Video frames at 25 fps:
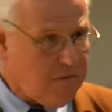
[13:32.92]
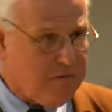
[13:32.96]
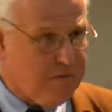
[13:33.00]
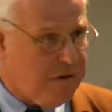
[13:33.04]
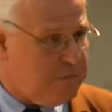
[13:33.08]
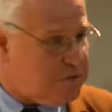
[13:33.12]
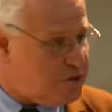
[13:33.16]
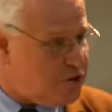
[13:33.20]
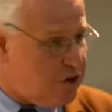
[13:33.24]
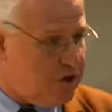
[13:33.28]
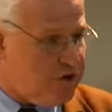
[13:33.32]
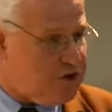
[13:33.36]

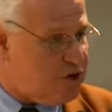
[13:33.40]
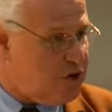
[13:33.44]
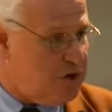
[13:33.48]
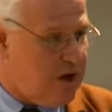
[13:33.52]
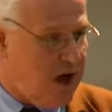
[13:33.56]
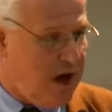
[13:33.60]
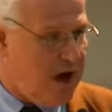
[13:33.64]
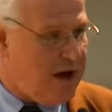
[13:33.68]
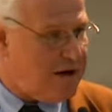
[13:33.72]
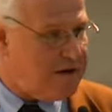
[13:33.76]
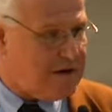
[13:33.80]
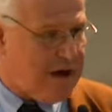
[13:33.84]
from
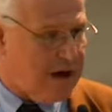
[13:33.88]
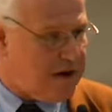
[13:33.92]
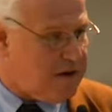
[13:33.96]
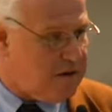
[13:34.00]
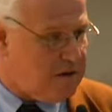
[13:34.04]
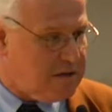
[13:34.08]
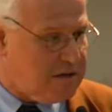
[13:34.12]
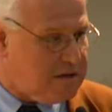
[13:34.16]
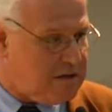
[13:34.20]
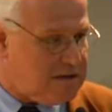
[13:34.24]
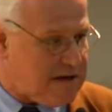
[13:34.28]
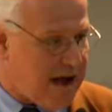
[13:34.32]
Churchill on,
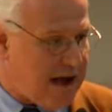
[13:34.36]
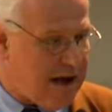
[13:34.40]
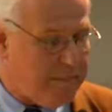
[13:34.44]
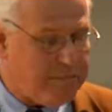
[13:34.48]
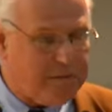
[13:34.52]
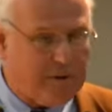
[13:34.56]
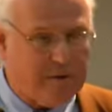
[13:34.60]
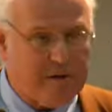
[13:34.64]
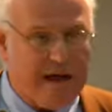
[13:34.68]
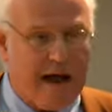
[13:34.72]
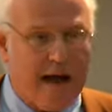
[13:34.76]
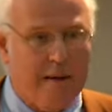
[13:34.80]
Donald is
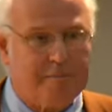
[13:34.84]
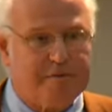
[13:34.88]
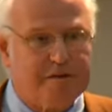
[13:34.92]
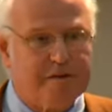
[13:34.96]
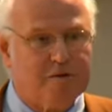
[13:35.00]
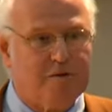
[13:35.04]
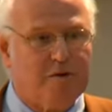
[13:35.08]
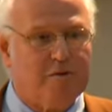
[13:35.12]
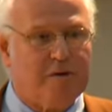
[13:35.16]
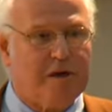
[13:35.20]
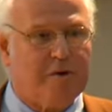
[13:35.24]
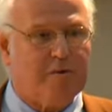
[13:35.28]

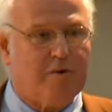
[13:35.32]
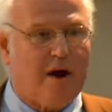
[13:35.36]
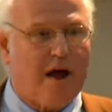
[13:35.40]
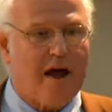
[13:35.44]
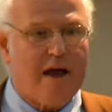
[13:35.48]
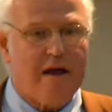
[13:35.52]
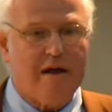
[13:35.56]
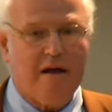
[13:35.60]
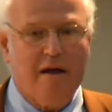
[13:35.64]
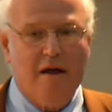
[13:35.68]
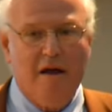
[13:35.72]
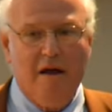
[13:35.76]
absolutely
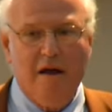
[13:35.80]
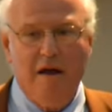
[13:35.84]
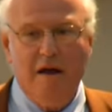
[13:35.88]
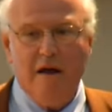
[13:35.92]
right,